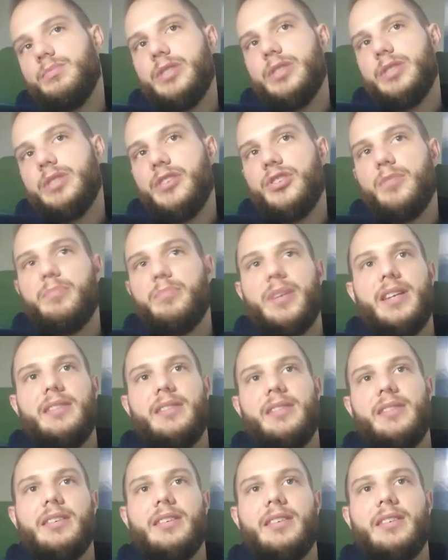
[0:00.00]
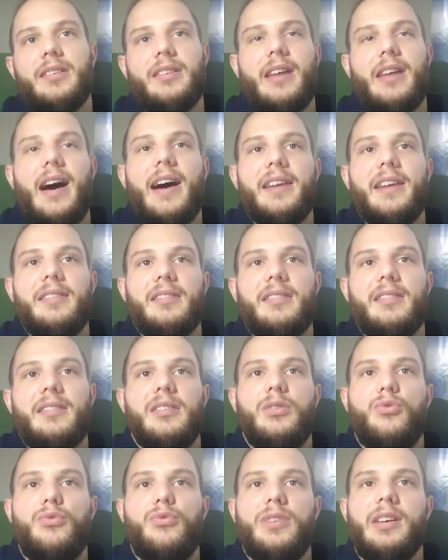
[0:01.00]
texture painting and hide the
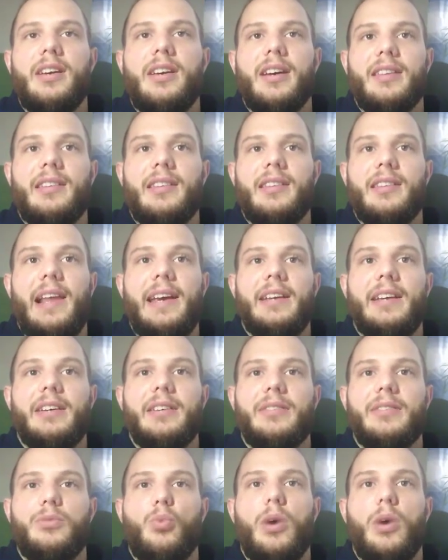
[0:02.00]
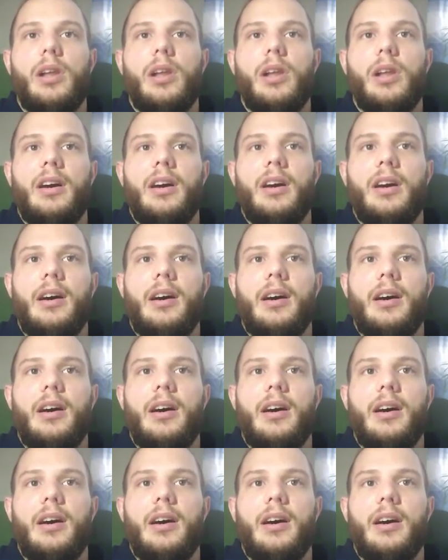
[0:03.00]
UV cut later as well.